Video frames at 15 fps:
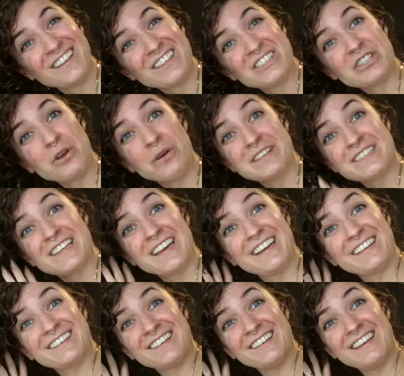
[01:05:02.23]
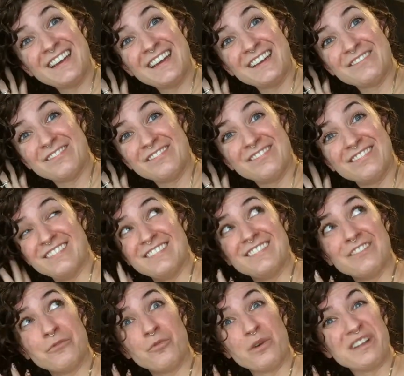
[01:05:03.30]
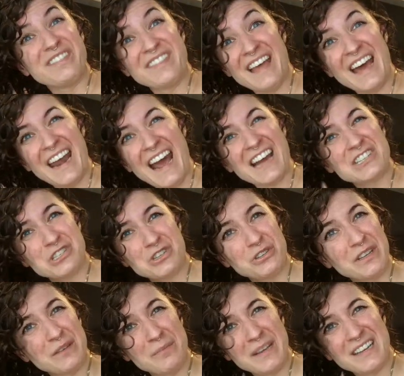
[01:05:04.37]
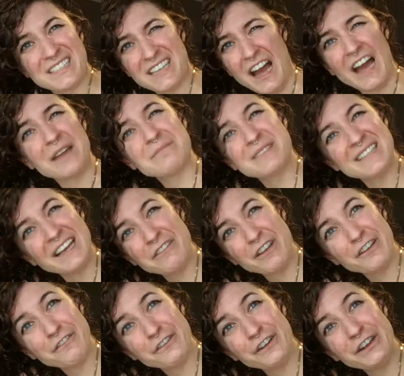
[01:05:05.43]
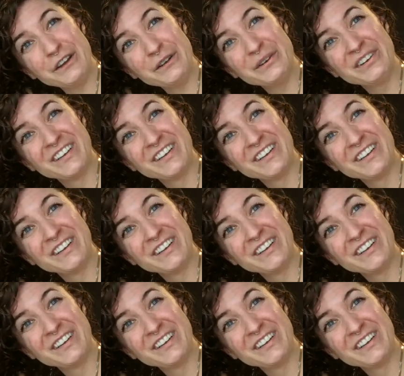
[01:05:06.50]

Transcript: So it's like, wouldn't that actually be a time saving for you?